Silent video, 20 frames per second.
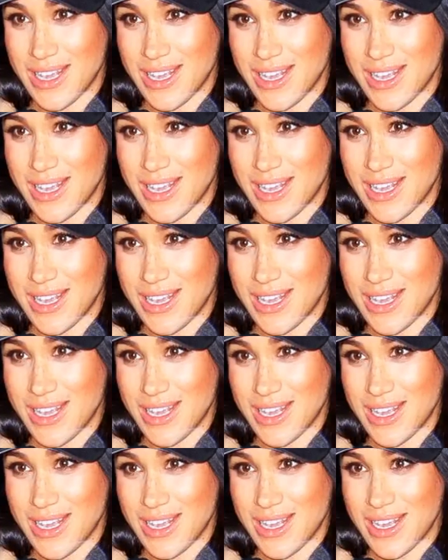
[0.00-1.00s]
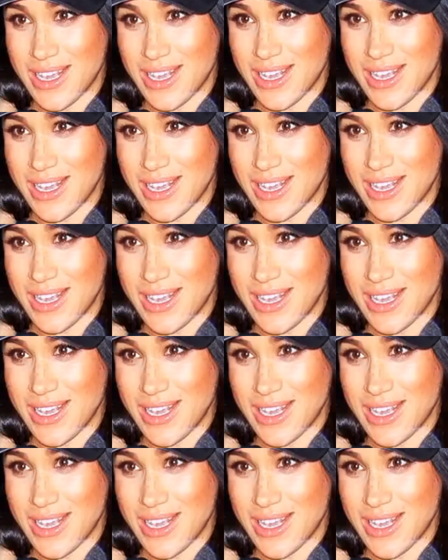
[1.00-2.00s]

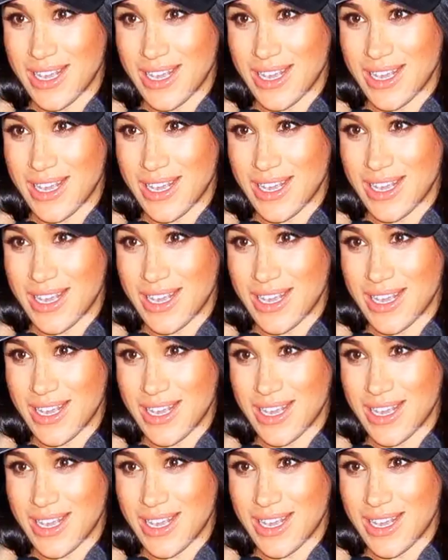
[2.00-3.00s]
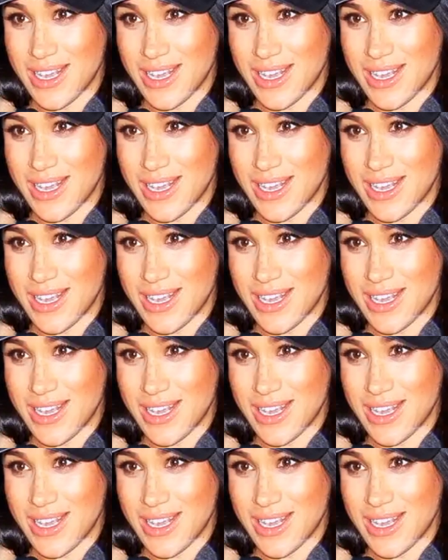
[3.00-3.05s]
[no speech]